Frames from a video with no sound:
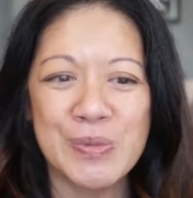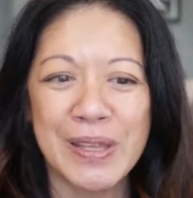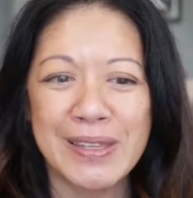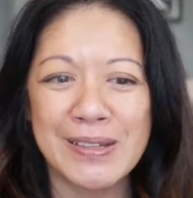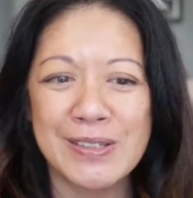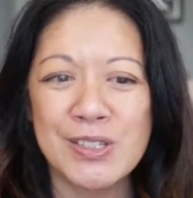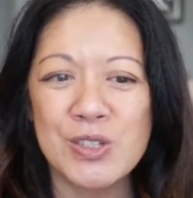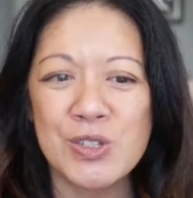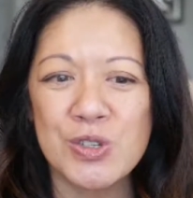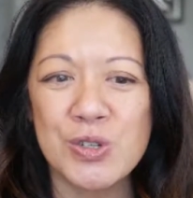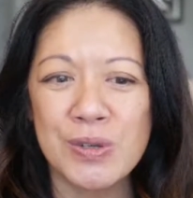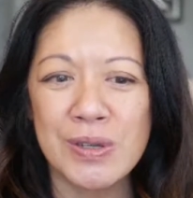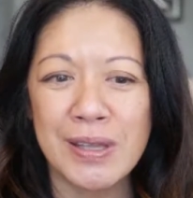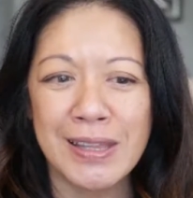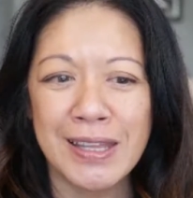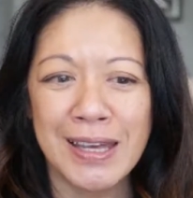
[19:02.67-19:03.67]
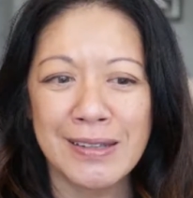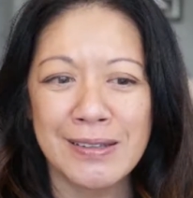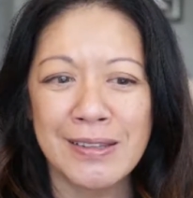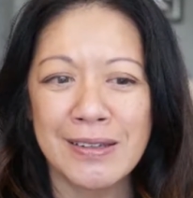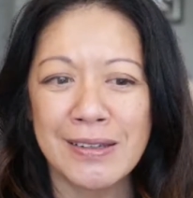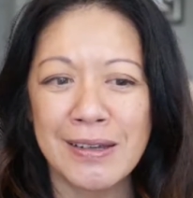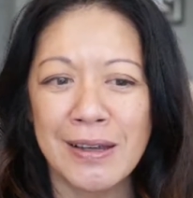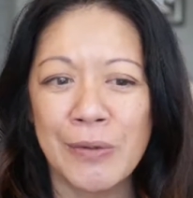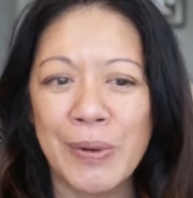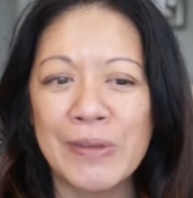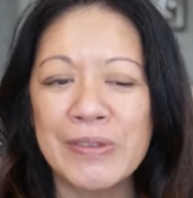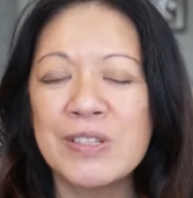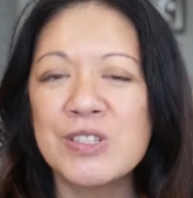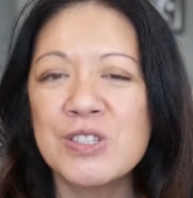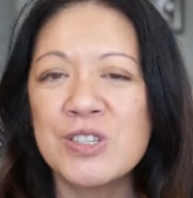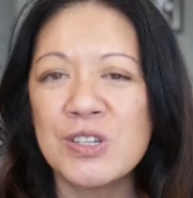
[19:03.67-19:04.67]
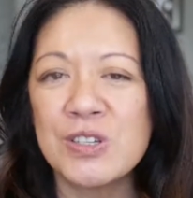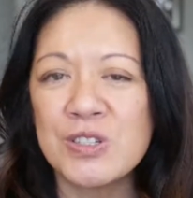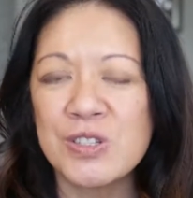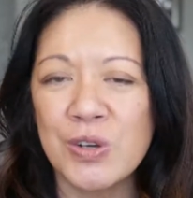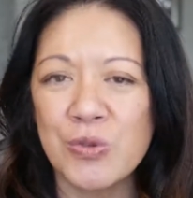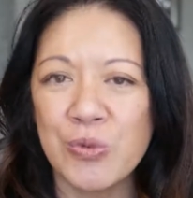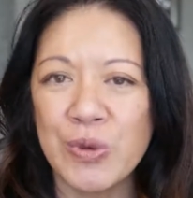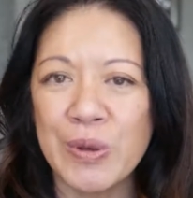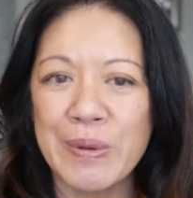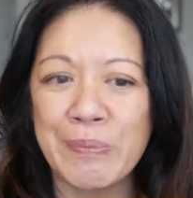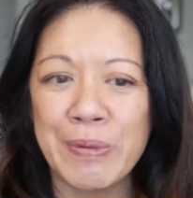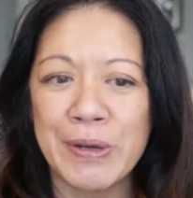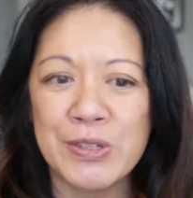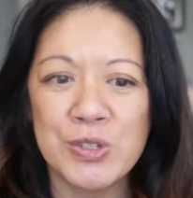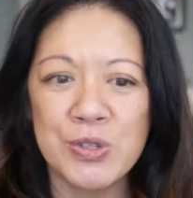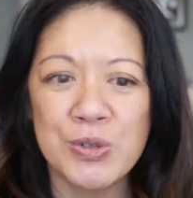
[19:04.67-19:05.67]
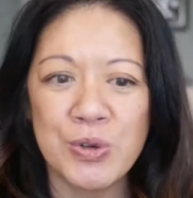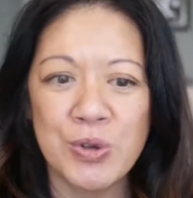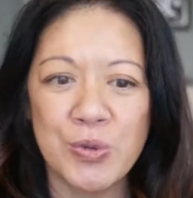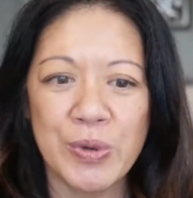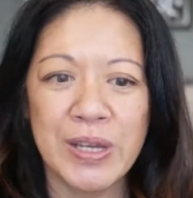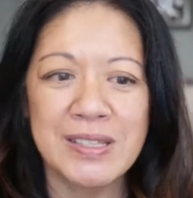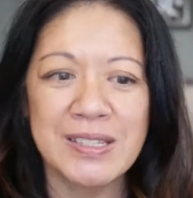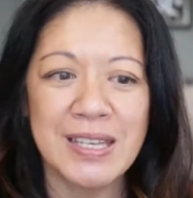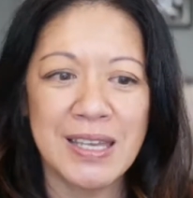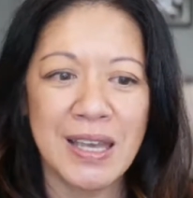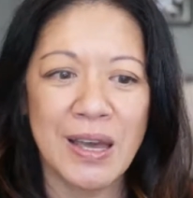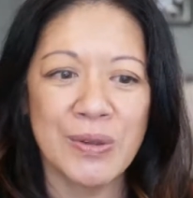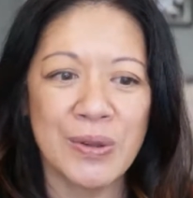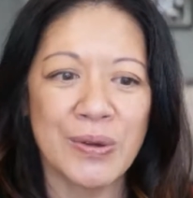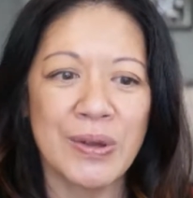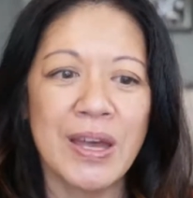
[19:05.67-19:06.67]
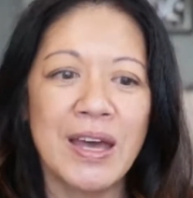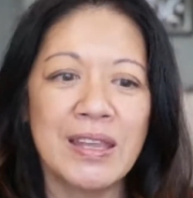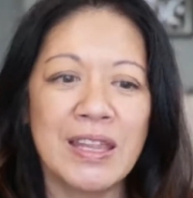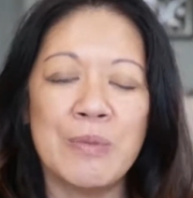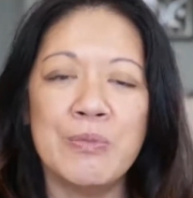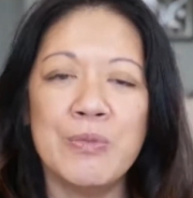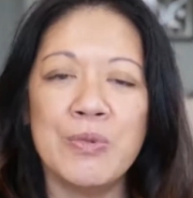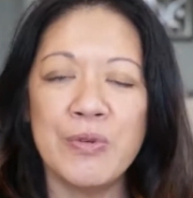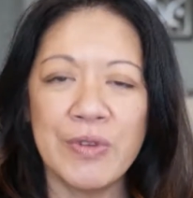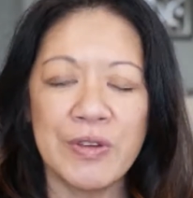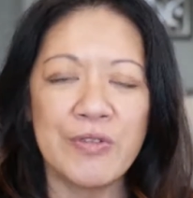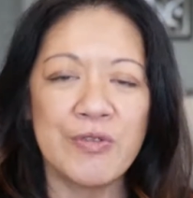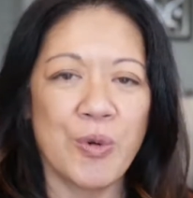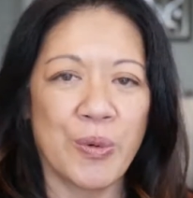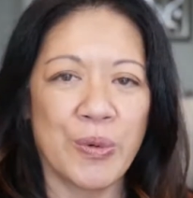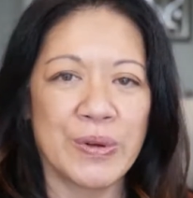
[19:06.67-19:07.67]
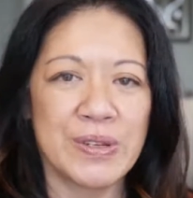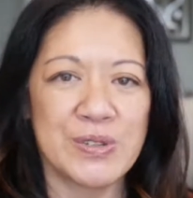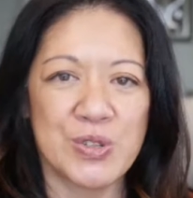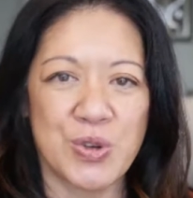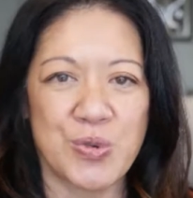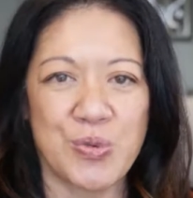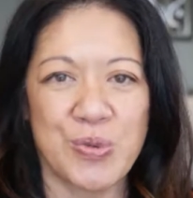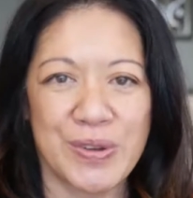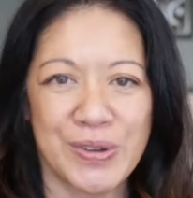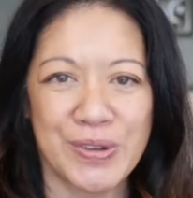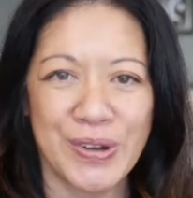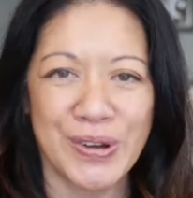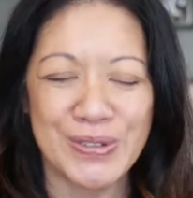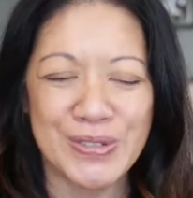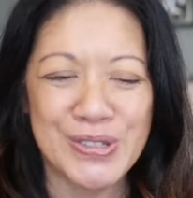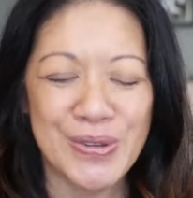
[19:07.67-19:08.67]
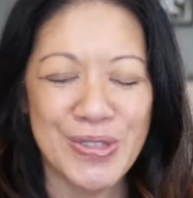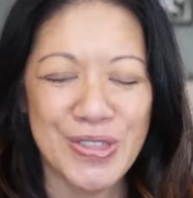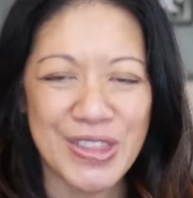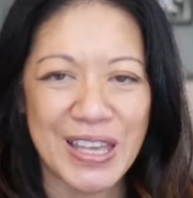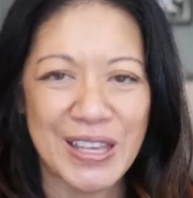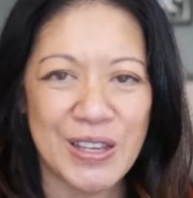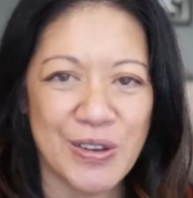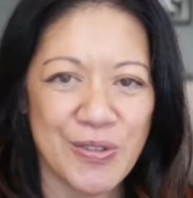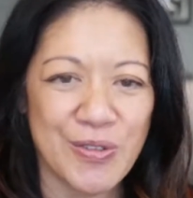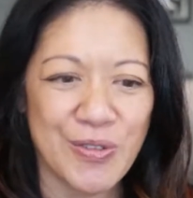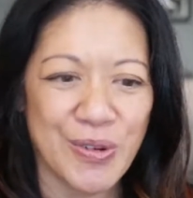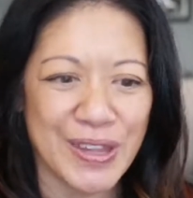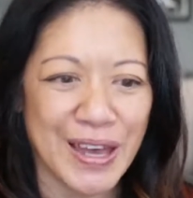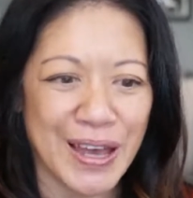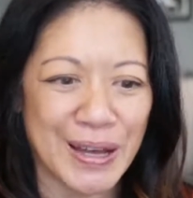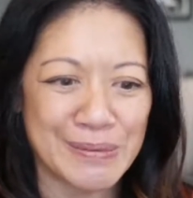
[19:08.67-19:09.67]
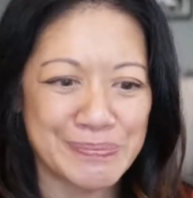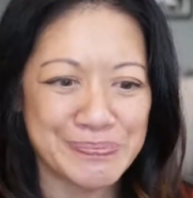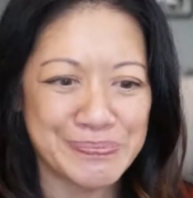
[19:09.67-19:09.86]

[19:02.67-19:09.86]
around the disagreement, but to agree together that moving forward is critical. So thank you for that.